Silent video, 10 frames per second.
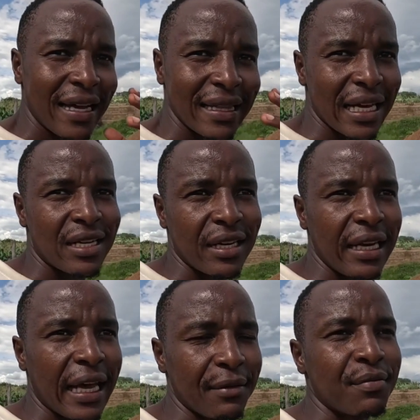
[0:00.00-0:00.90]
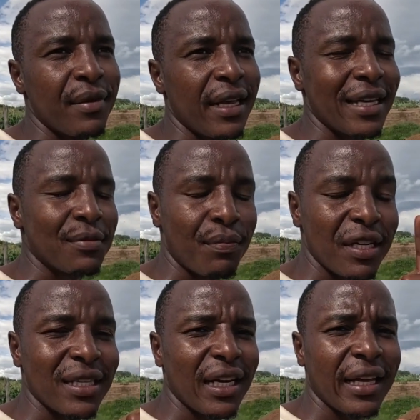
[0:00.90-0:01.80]
That really helped me,
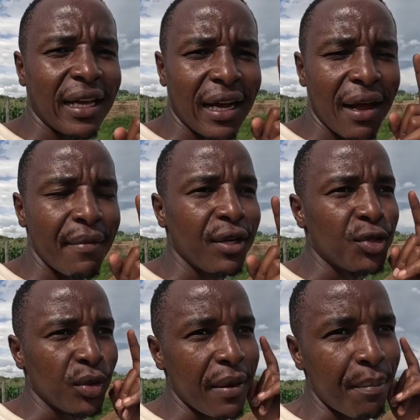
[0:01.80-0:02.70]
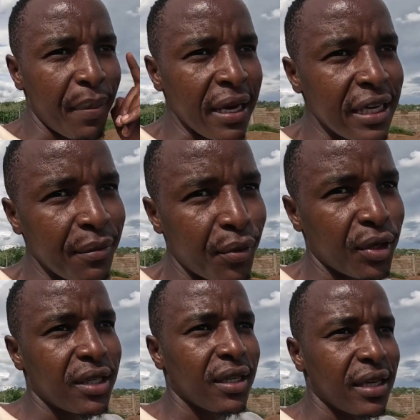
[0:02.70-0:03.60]
especially coming to the painting
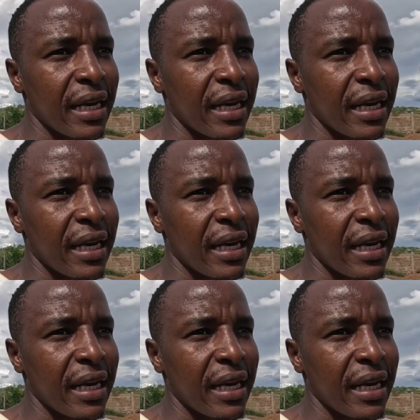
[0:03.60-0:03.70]
process